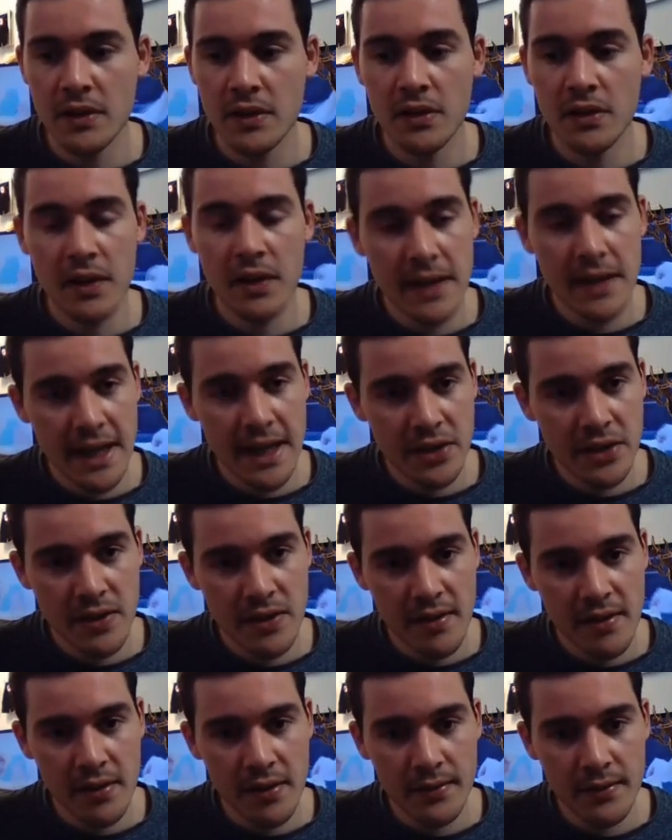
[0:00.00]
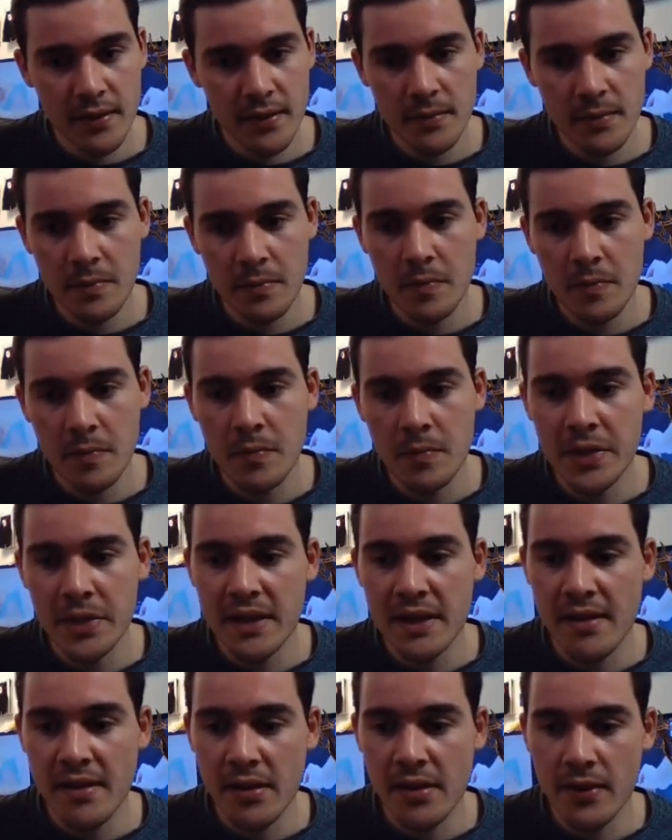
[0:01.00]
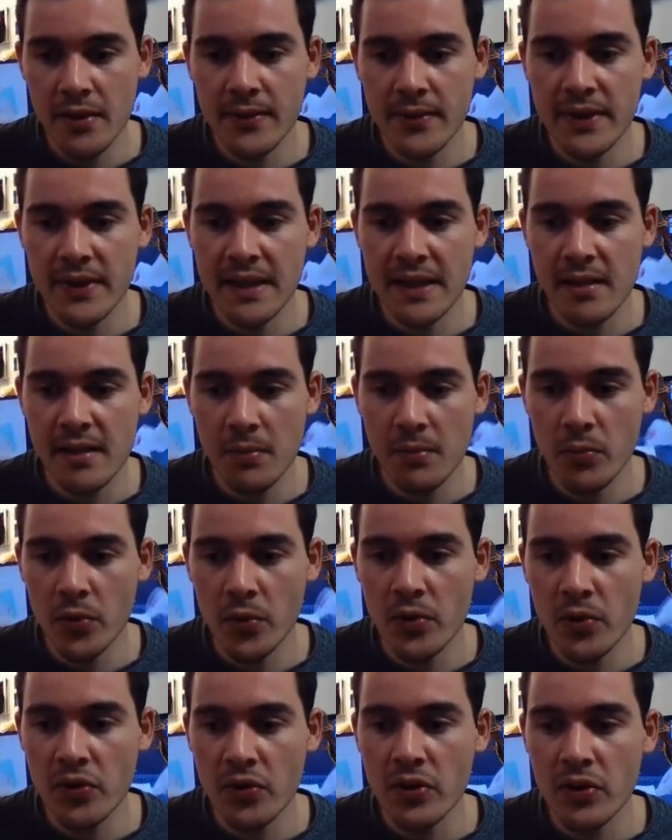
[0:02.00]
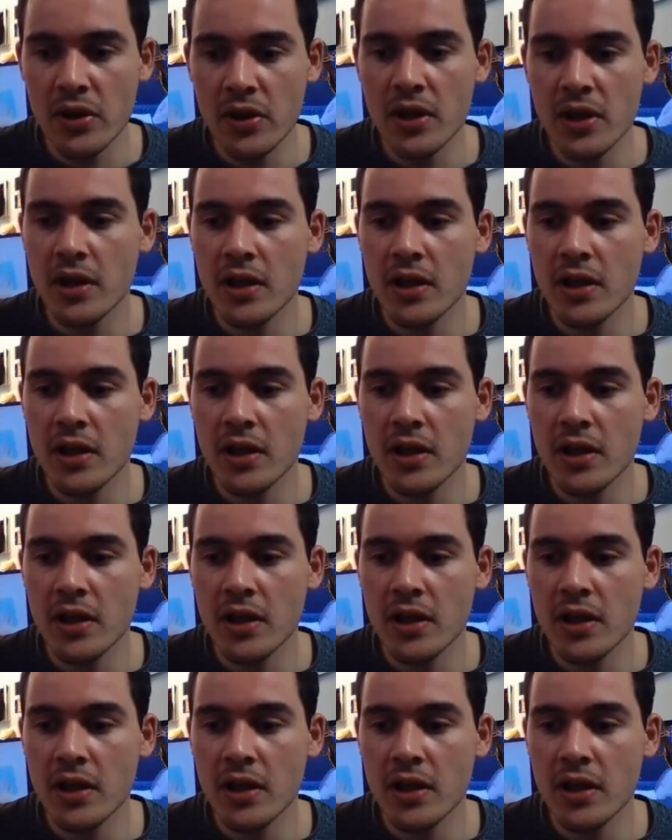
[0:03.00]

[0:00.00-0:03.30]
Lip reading: Not an action server, but a server that's more